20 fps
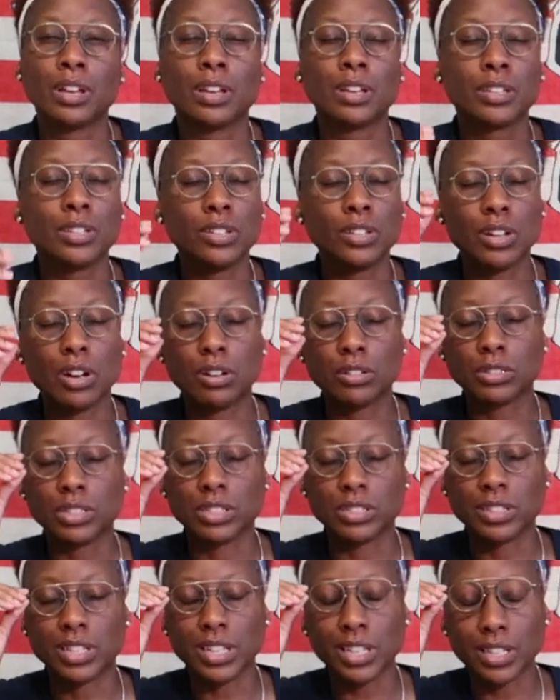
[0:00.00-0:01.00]

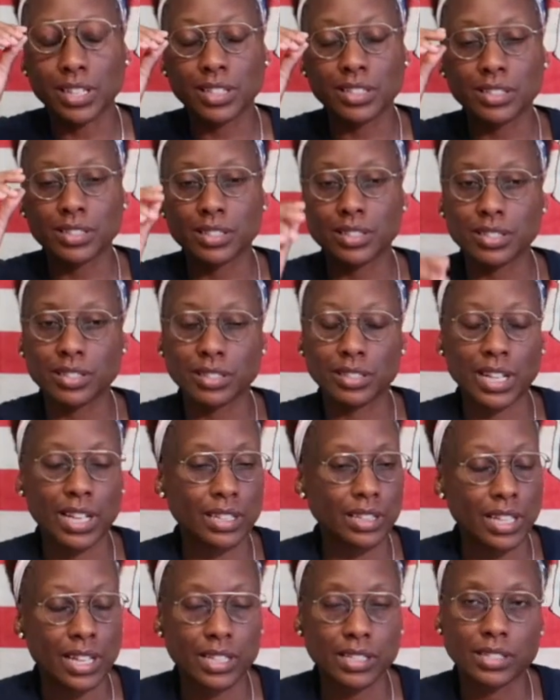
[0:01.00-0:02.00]
the things
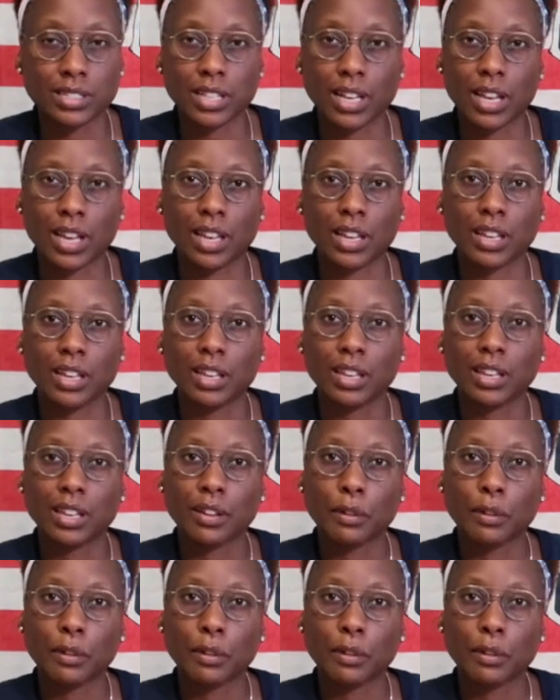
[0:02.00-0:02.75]
that they say,